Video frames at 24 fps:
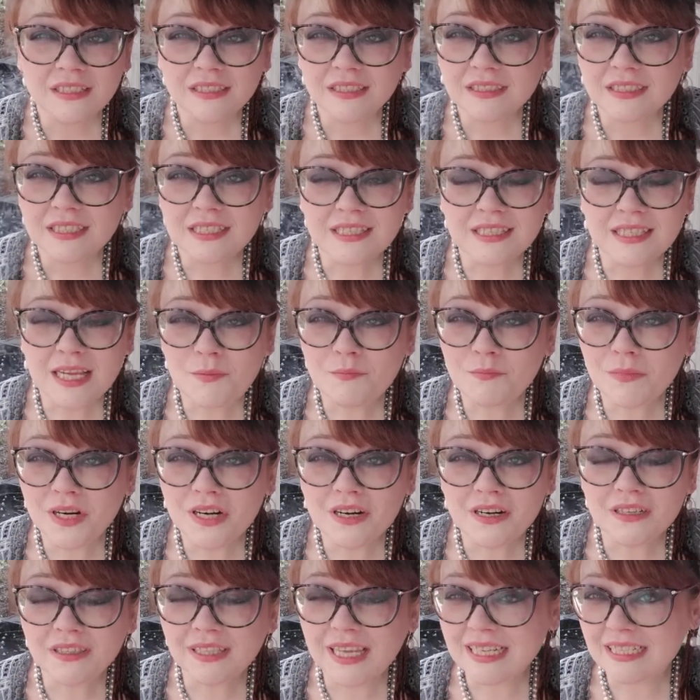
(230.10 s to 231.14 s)

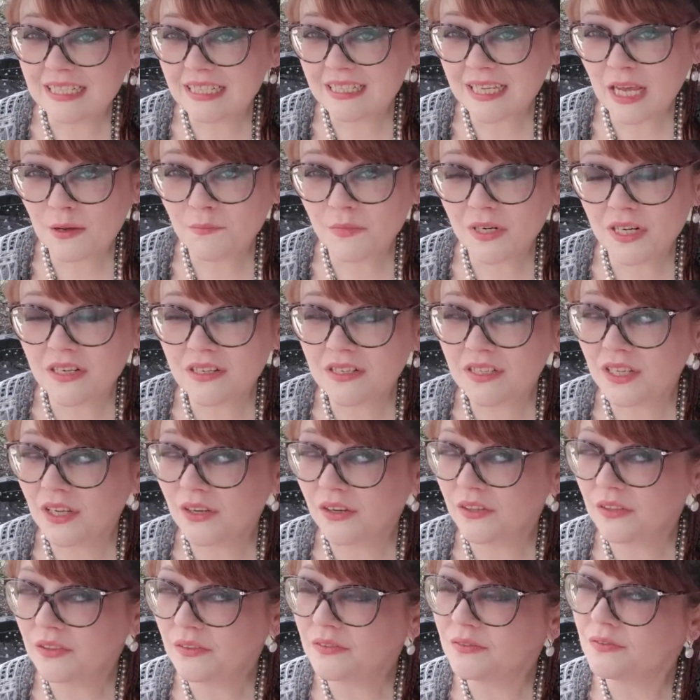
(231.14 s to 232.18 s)
December,
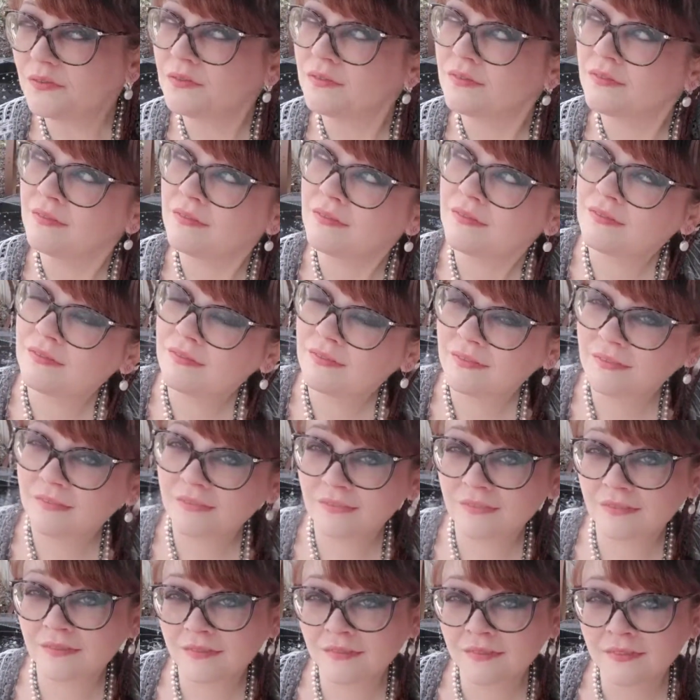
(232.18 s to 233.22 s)
so
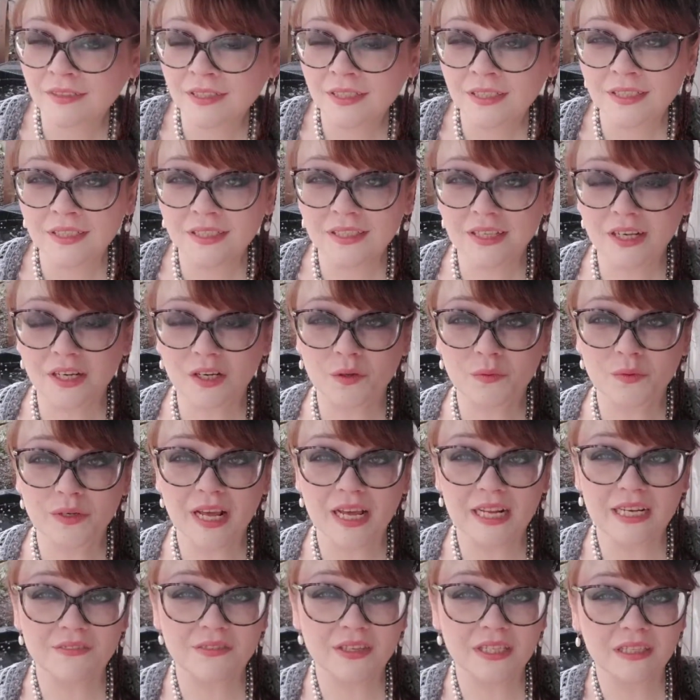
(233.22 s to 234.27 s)
we're
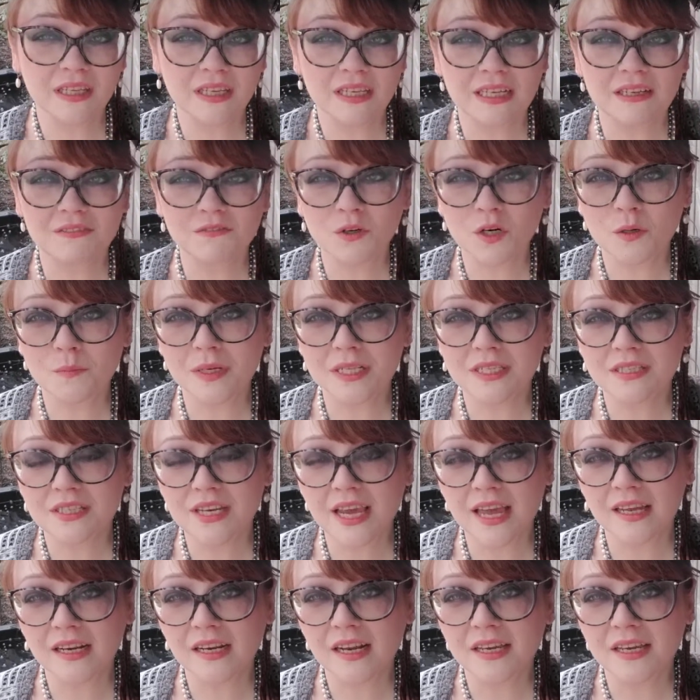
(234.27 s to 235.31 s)
not even looking at 4 months yet.